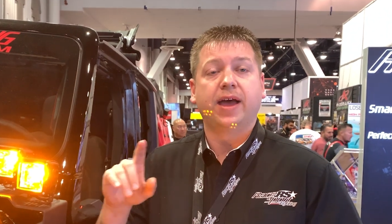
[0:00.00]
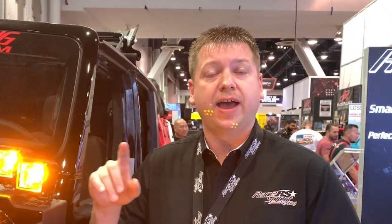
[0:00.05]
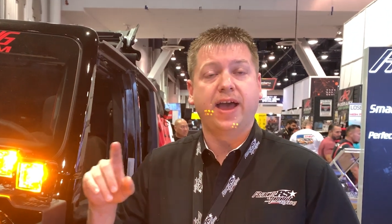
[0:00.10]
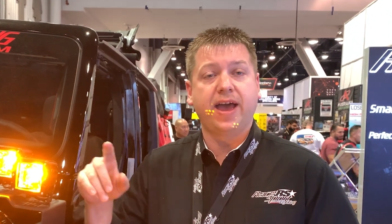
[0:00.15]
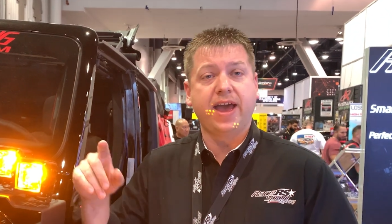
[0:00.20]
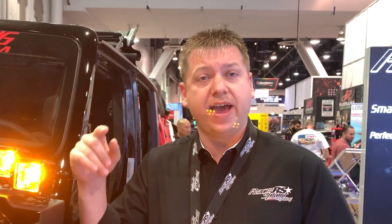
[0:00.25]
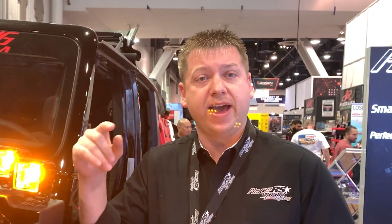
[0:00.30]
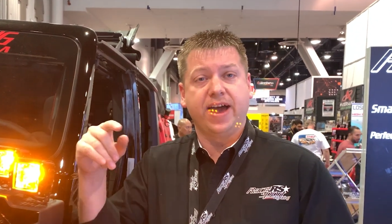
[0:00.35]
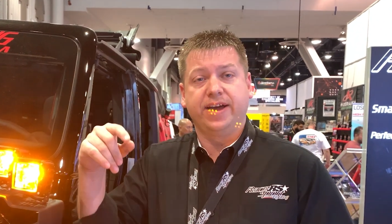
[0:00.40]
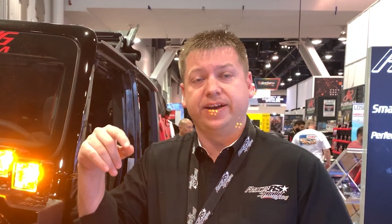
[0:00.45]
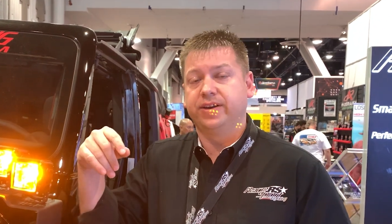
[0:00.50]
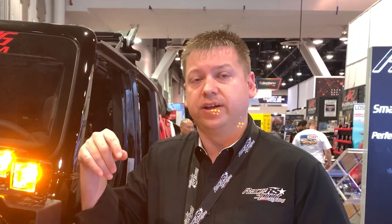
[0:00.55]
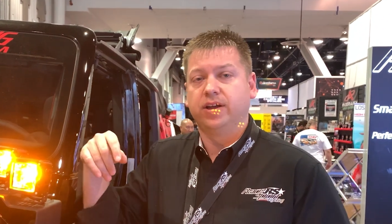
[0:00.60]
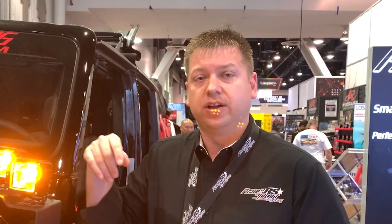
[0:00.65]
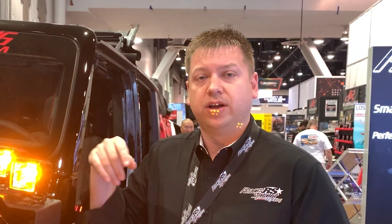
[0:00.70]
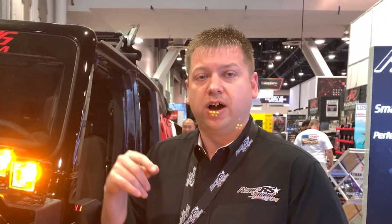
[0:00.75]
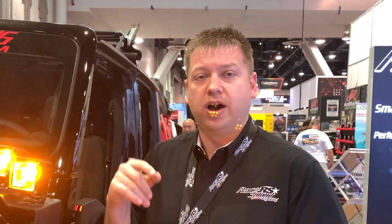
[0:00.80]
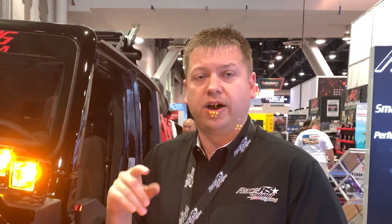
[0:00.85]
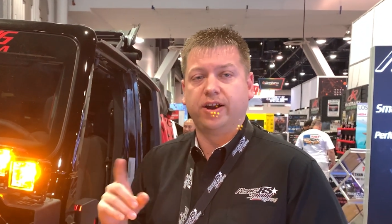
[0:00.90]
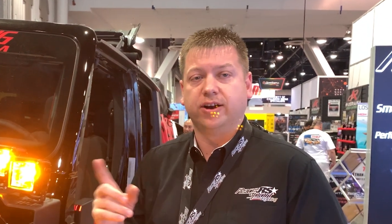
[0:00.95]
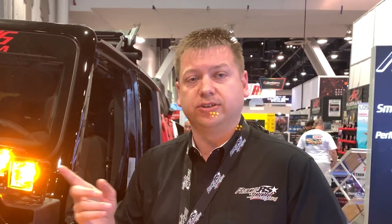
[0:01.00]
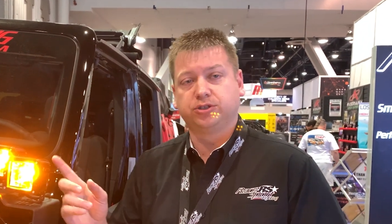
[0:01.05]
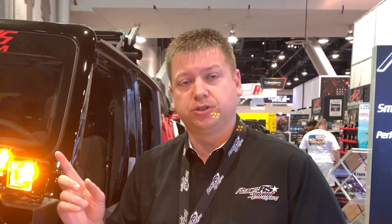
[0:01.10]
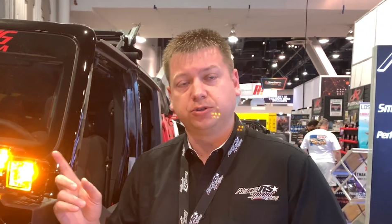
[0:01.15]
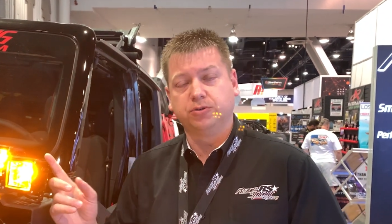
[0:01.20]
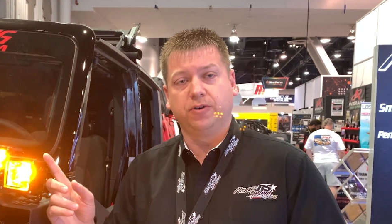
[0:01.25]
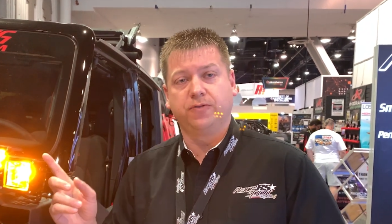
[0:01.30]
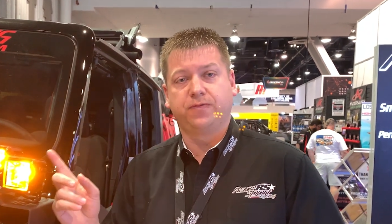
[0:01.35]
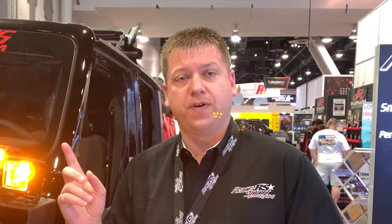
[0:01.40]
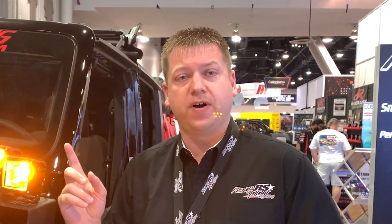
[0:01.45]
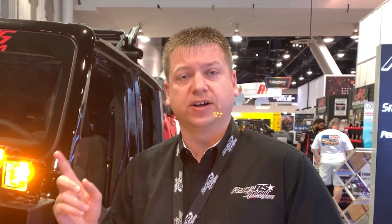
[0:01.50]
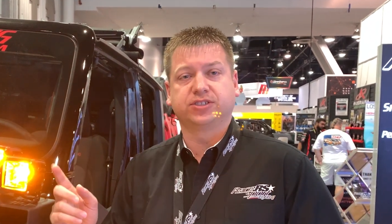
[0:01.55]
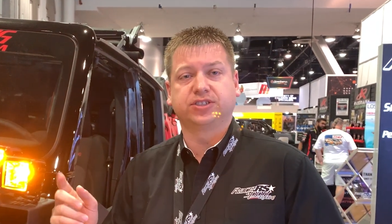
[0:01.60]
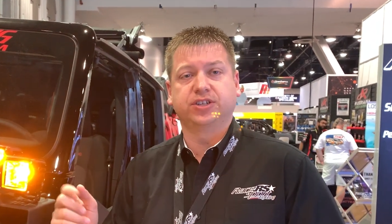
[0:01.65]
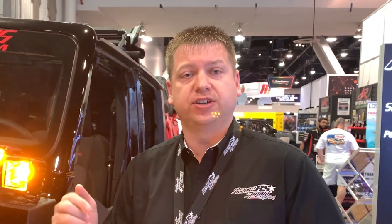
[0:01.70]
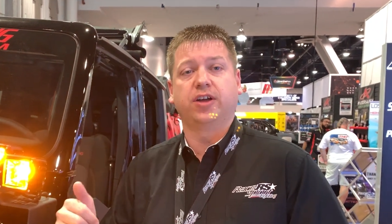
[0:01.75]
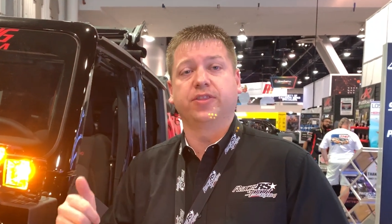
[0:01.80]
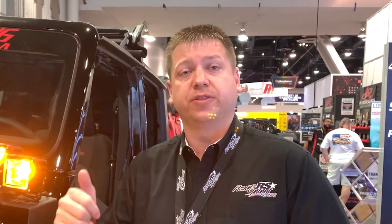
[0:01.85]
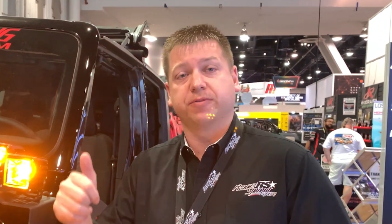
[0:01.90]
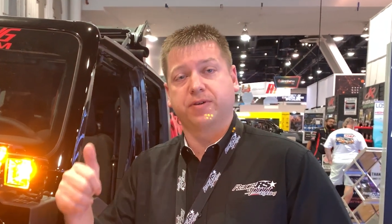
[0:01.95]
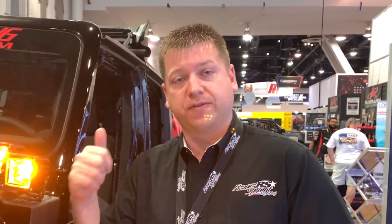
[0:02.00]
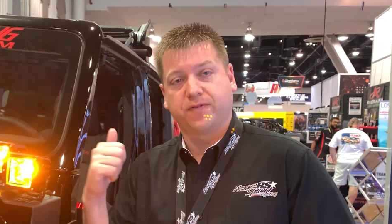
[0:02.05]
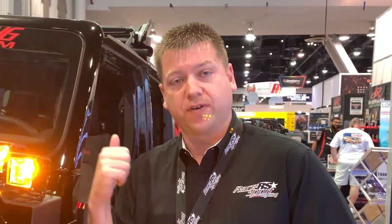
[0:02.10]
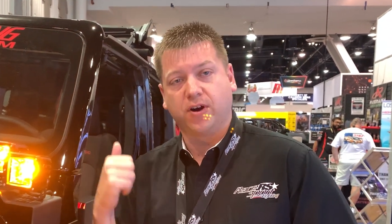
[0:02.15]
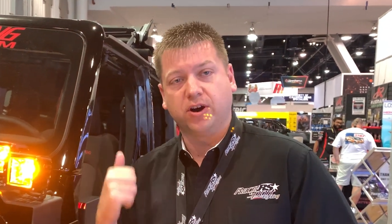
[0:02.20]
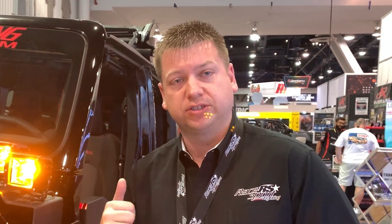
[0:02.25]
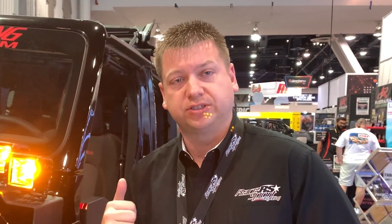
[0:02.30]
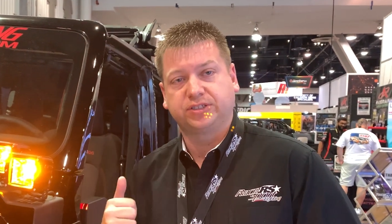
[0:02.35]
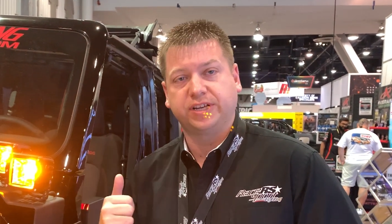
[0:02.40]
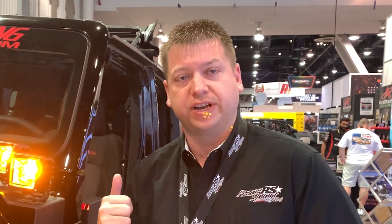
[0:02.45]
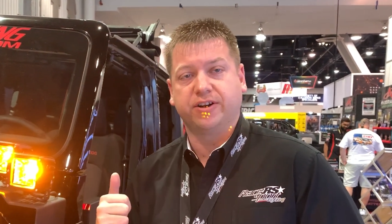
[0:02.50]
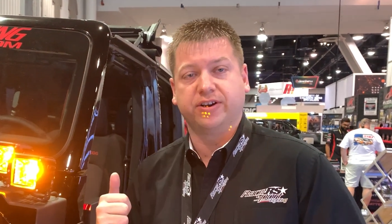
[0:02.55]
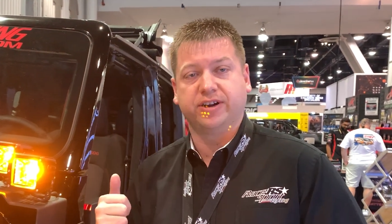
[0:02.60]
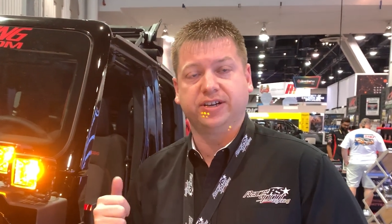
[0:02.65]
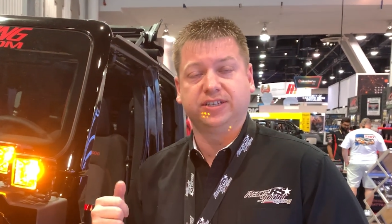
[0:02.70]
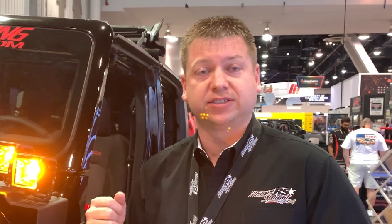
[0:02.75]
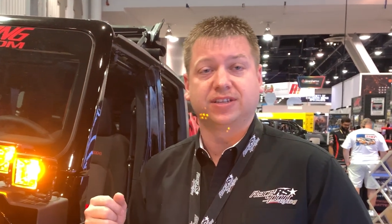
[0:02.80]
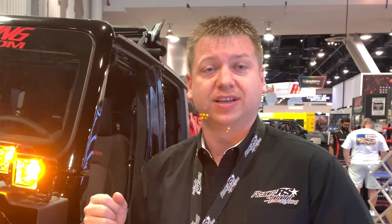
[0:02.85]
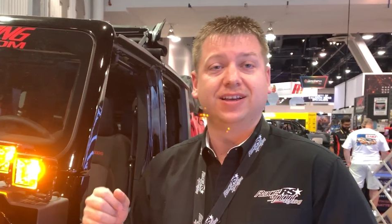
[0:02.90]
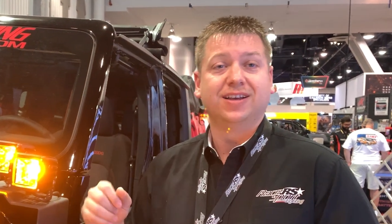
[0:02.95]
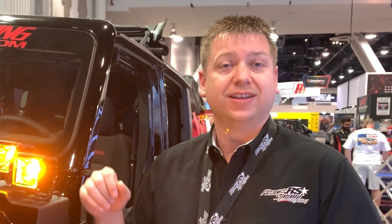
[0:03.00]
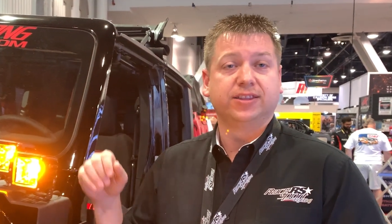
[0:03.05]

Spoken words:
And on our dual function on the reverse series,